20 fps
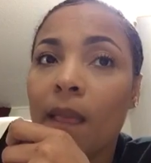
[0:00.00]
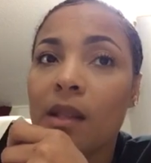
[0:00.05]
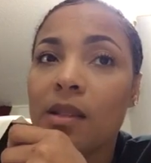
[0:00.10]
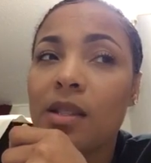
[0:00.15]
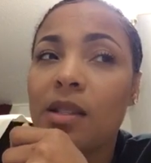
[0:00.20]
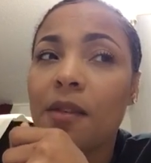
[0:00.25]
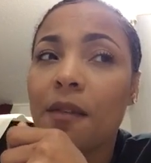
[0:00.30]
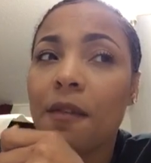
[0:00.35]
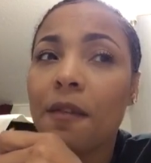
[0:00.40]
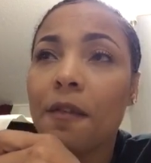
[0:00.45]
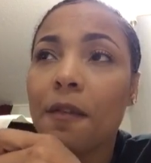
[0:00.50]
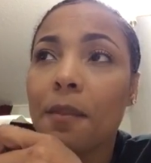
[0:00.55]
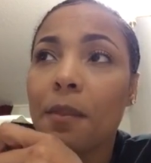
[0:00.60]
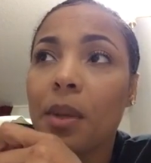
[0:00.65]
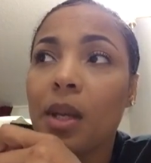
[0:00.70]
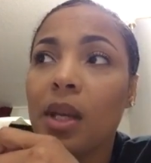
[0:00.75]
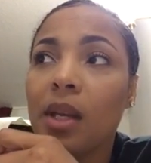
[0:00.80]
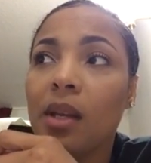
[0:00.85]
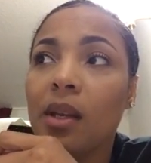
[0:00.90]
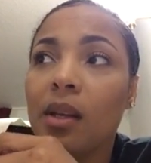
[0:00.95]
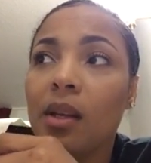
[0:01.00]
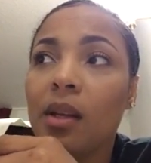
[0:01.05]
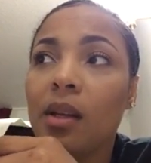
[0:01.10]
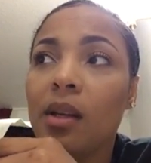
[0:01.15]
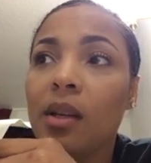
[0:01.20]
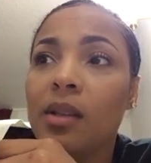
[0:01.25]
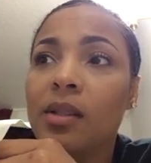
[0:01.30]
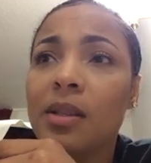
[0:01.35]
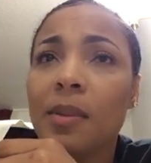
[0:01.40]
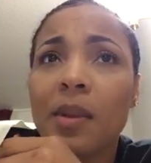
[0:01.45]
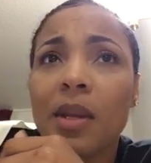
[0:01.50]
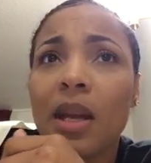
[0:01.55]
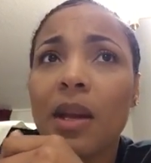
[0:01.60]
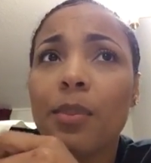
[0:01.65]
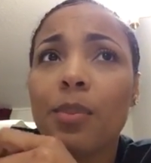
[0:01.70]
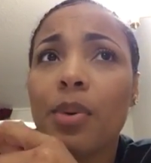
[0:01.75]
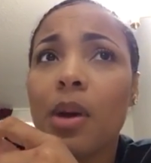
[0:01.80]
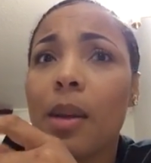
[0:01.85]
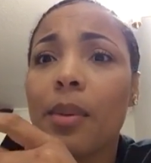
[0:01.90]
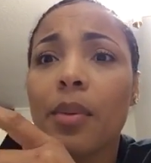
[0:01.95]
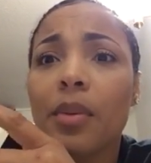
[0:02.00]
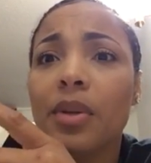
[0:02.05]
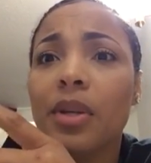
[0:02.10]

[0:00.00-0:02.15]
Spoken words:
It's different for me. Something I probably